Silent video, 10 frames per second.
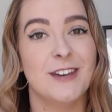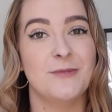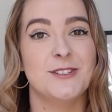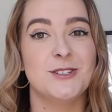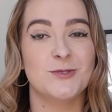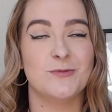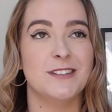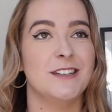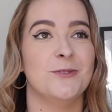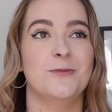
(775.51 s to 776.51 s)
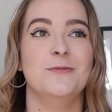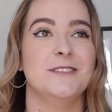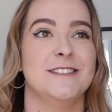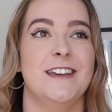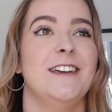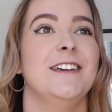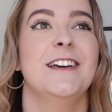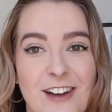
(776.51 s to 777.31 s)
It was just really cool to see.